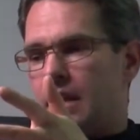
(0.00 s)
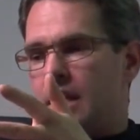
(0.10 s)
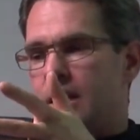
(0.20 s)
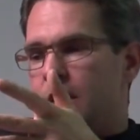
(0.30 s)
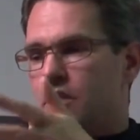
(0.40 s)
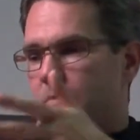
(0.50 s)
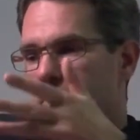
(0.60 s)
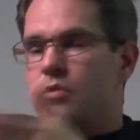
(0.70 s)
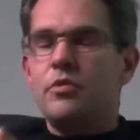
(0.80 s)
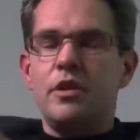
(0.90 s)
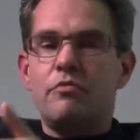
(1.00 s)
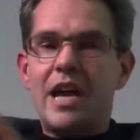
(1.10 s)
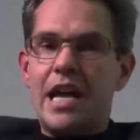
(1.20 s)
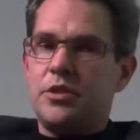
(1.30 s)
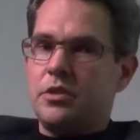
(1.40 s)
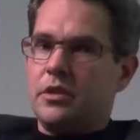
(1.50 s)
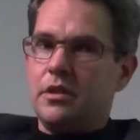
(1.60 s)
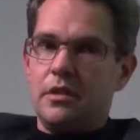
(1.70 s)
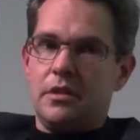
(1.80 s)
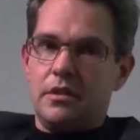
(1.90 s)
it is a purely
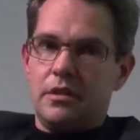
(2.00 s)
rational